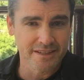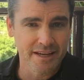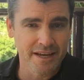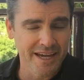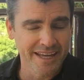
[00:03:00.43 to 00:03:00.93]

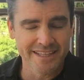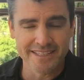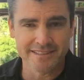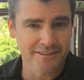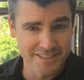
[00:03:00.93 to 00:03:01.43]
And
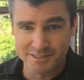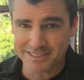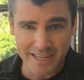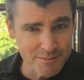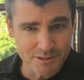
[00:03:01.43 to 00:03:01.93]

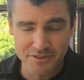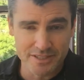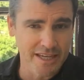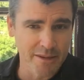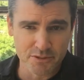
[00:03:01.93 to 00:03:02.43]
there's heaps of
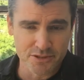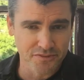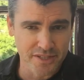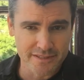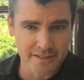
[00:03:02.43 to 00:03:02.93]
examples
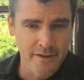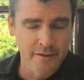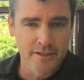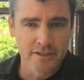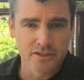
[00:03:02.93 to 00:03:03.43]
of this.
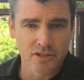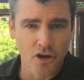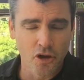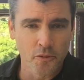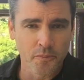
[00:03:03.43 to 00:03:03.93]
So,
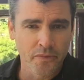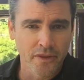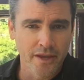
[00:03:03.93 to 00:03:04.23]
I